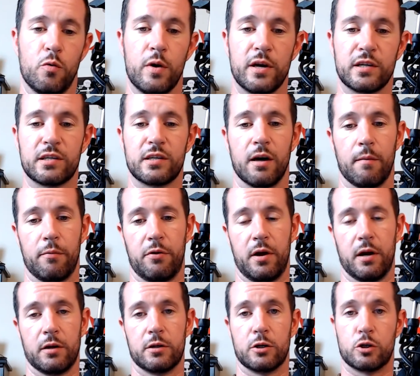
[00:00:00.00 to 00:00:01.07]
doing
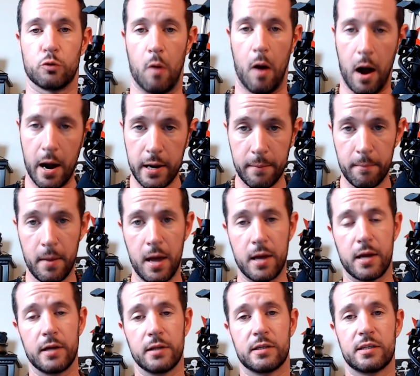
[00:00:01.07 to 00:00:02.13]
something to try and
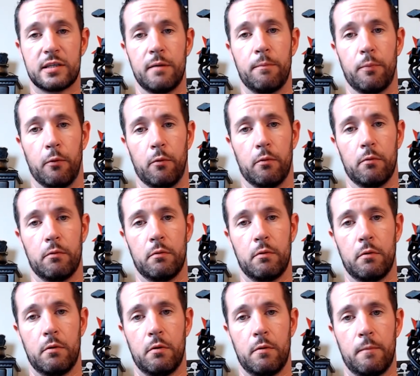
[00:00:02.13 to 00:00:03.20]
make it simple